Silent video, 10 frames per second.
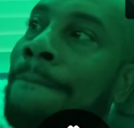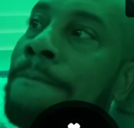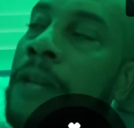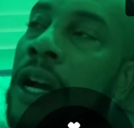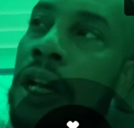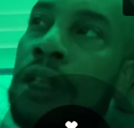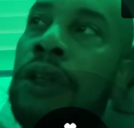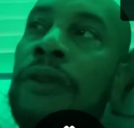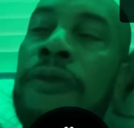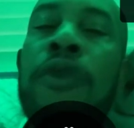
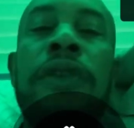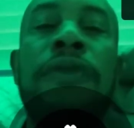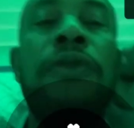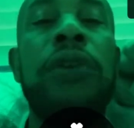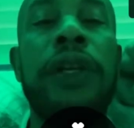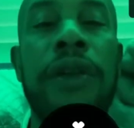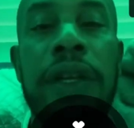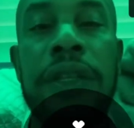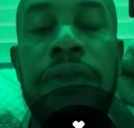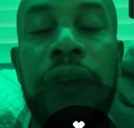144
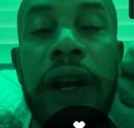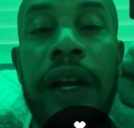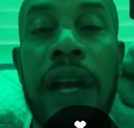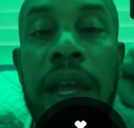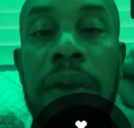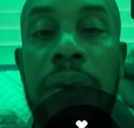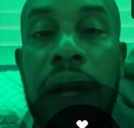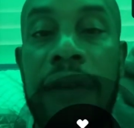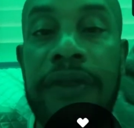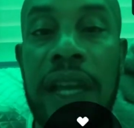degrees Fahrenheit, what
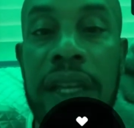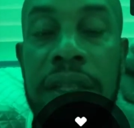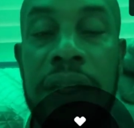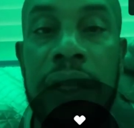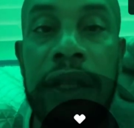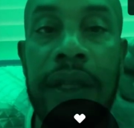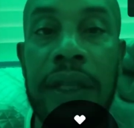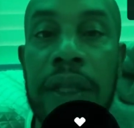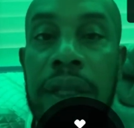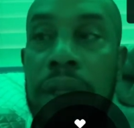I've tested
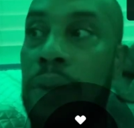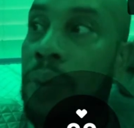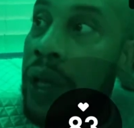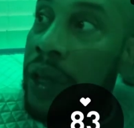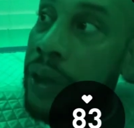with